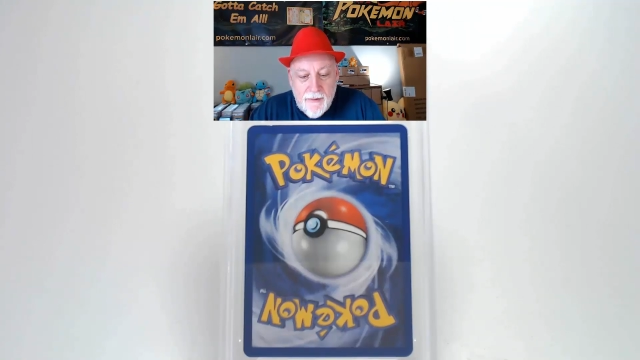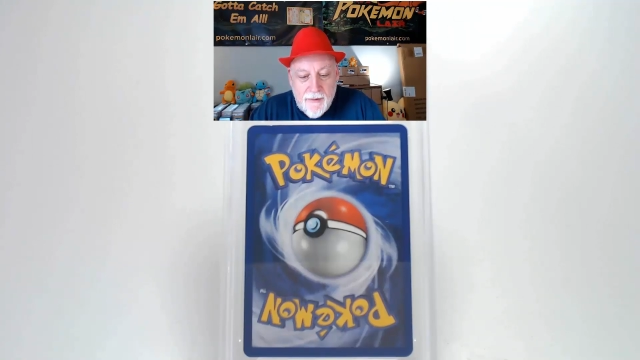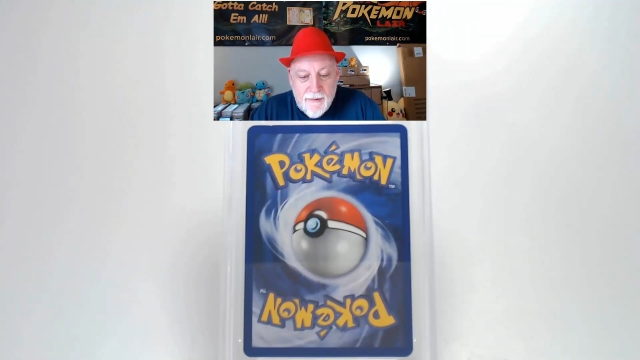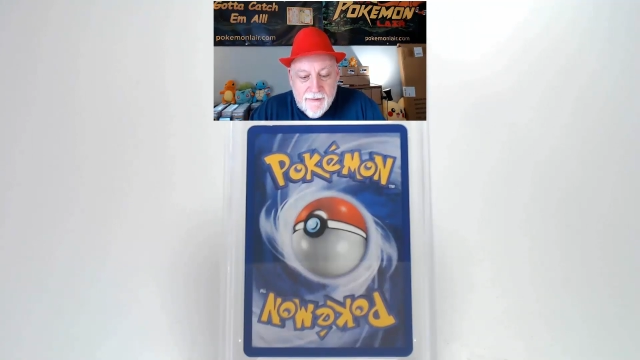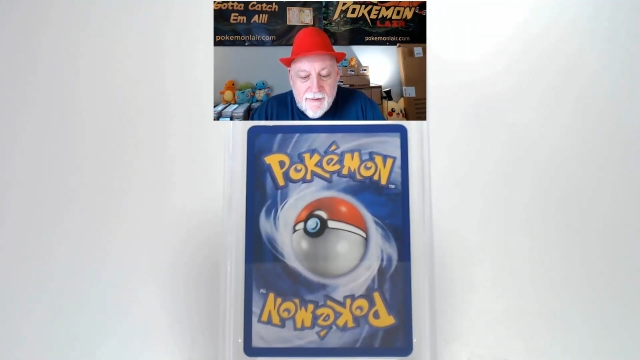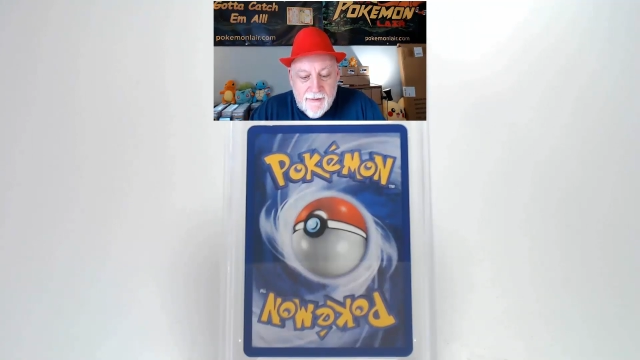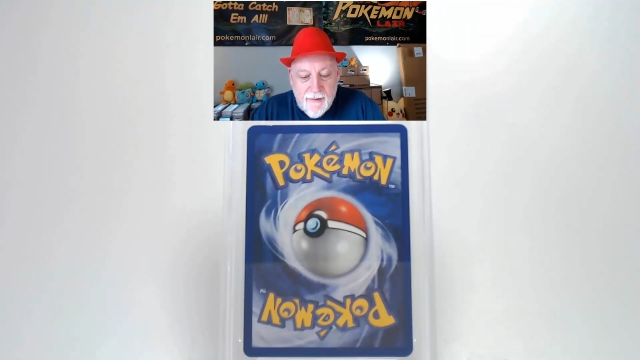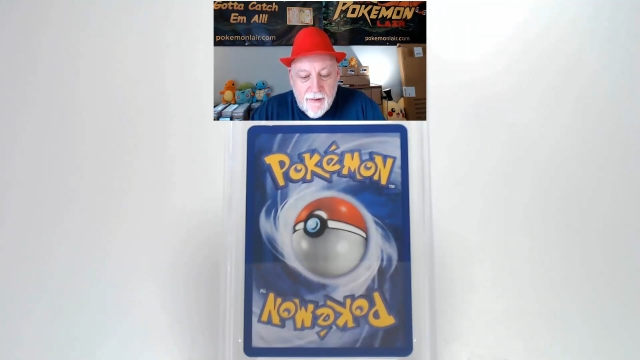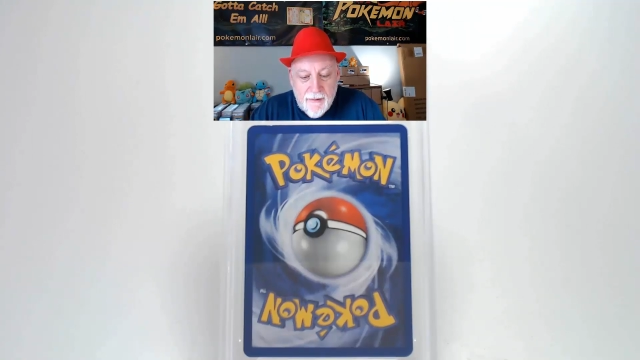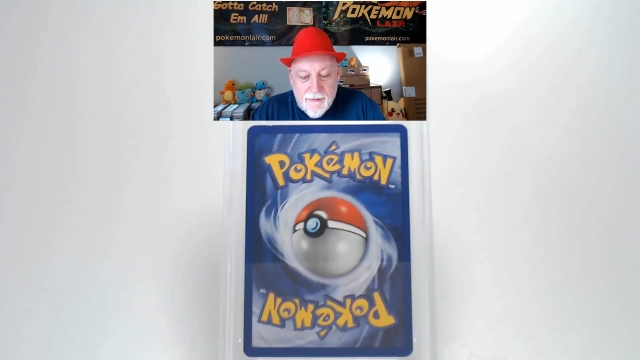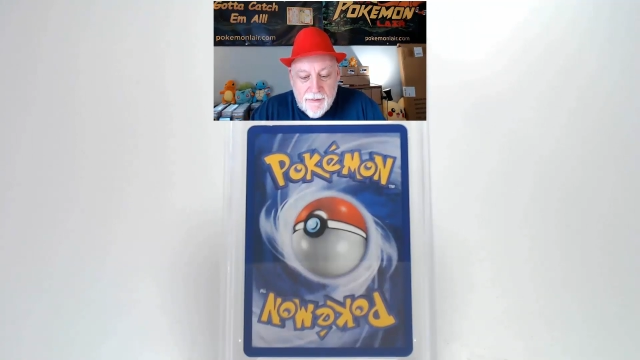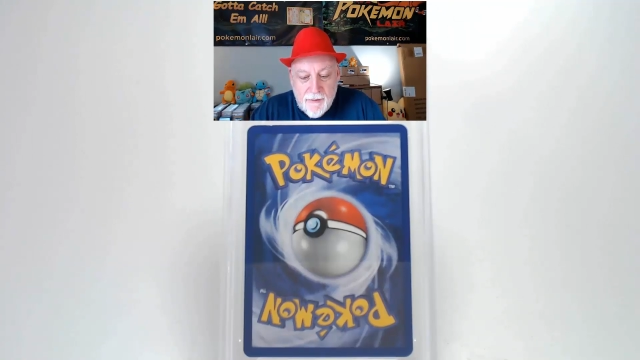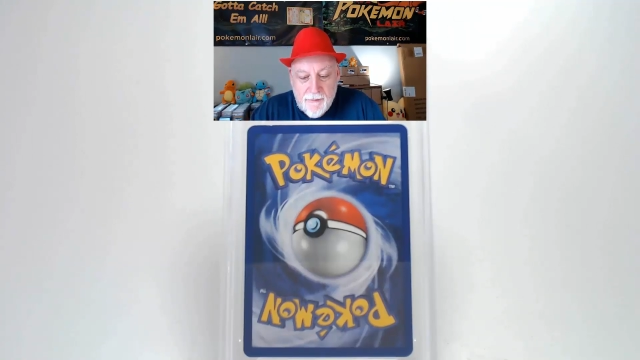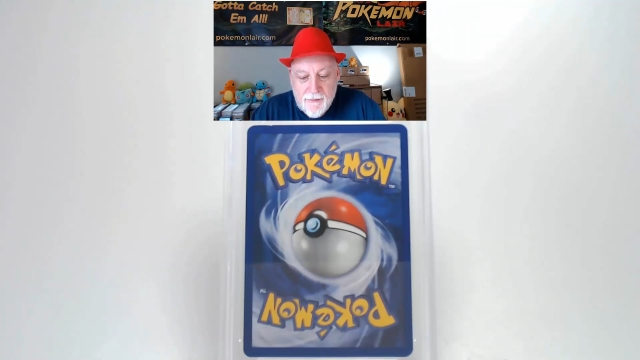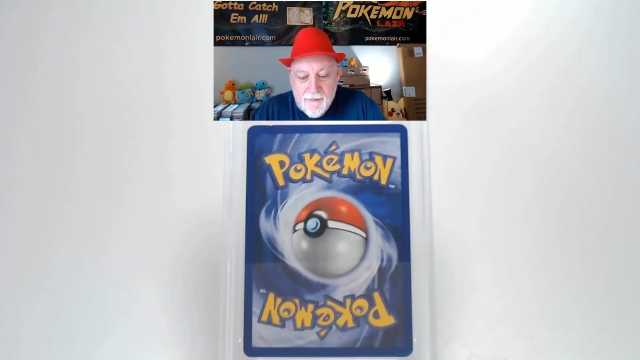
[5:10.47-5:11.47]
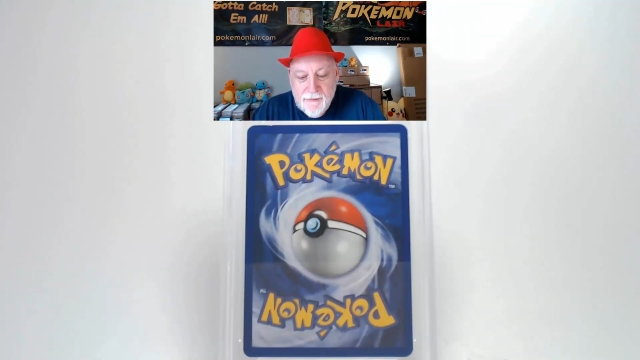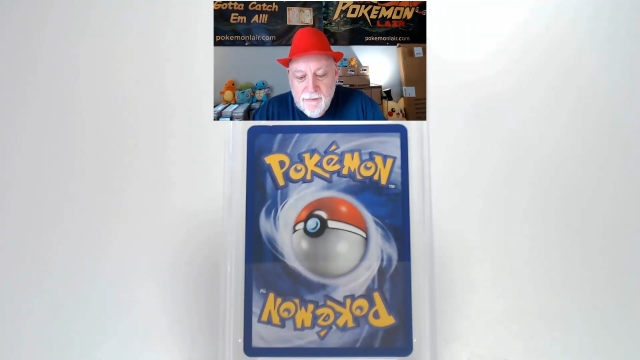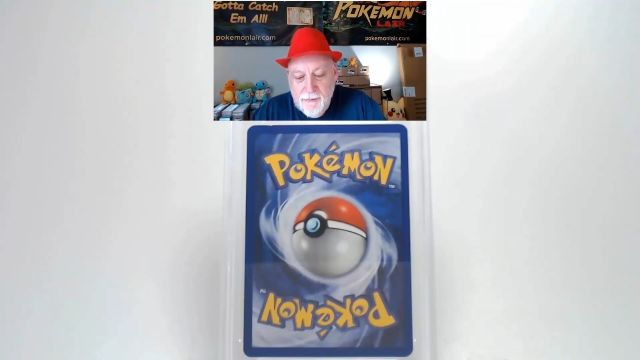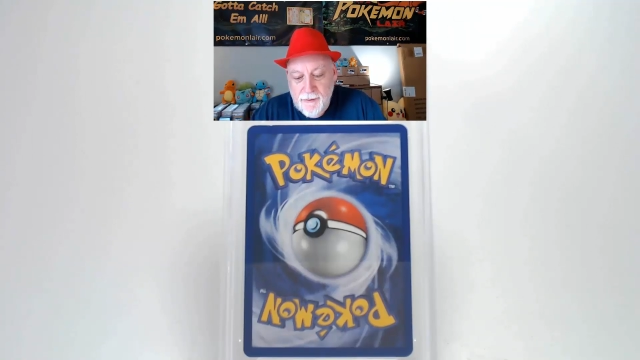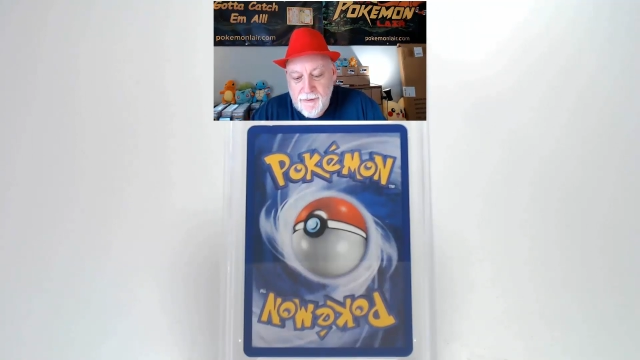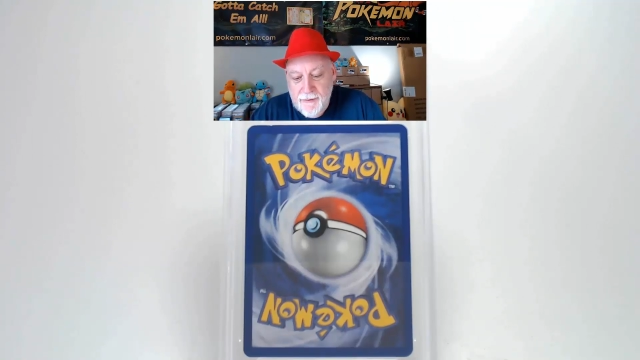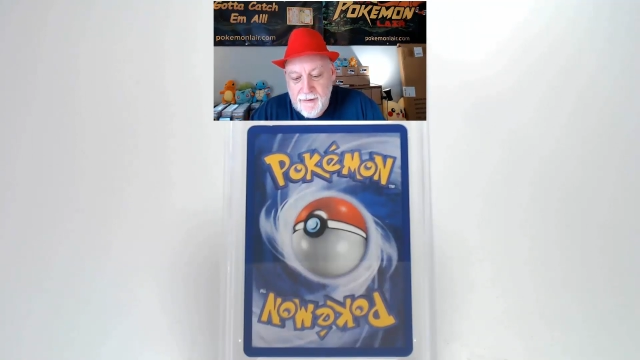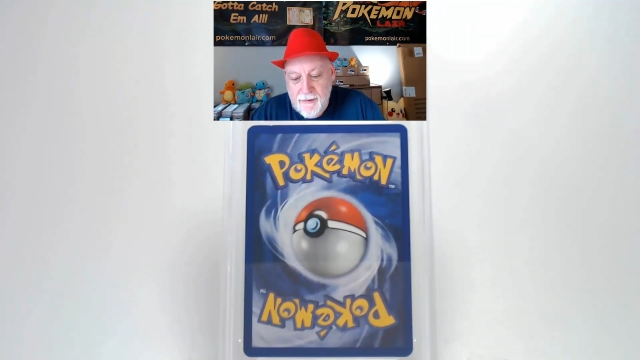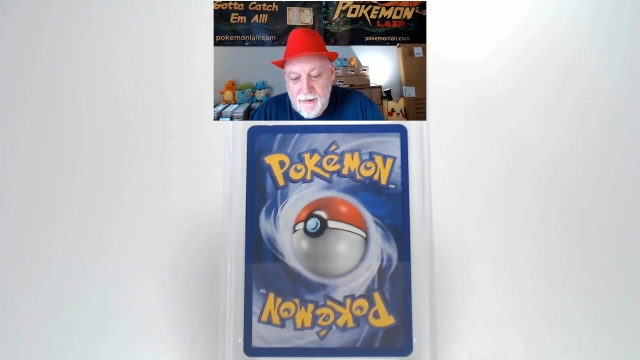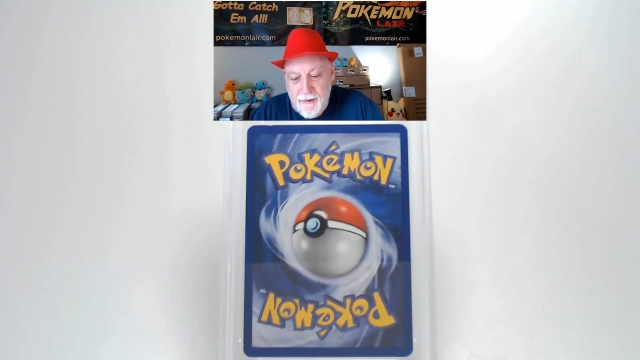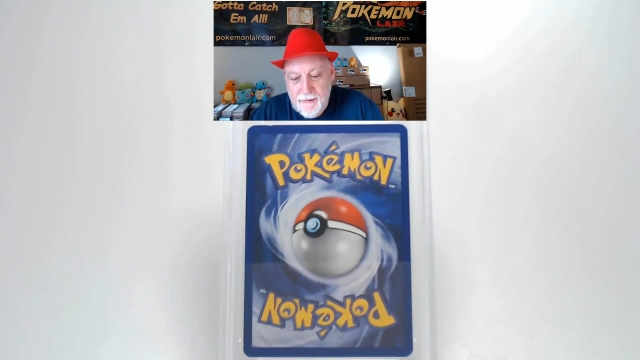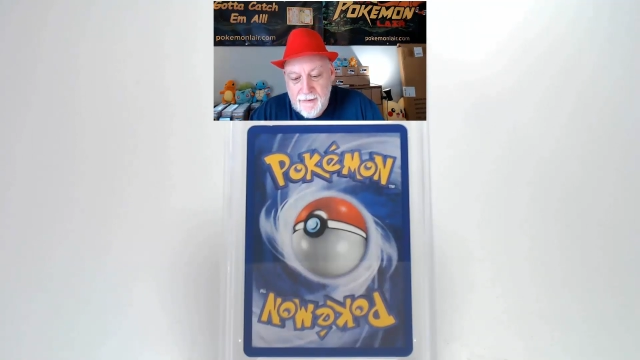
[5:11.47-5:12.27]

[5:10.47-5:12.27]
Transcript: you can see that our surface is really clean.